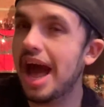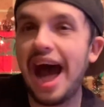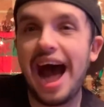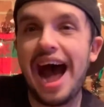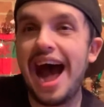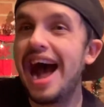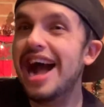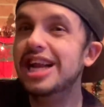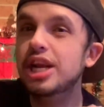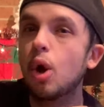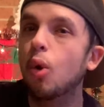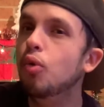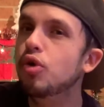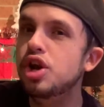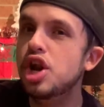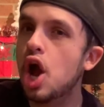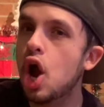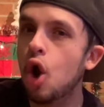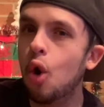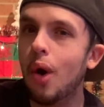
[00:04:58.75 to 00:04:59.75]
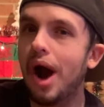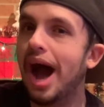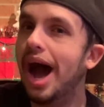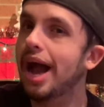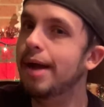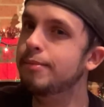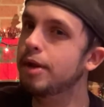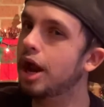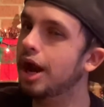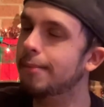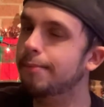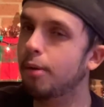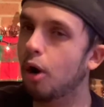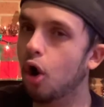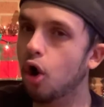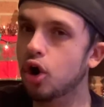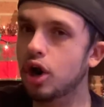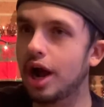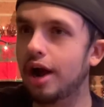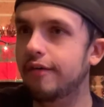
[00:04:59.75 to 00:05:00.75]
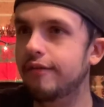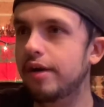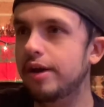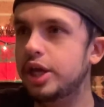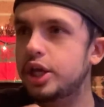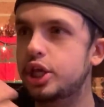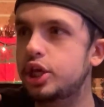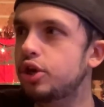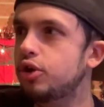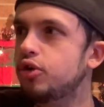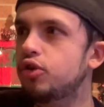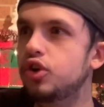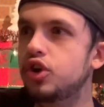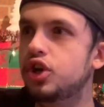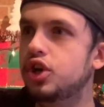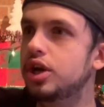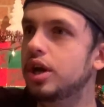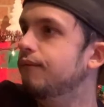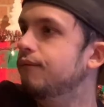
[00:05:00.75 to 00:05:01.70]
I don't know. I'm not a part of a huge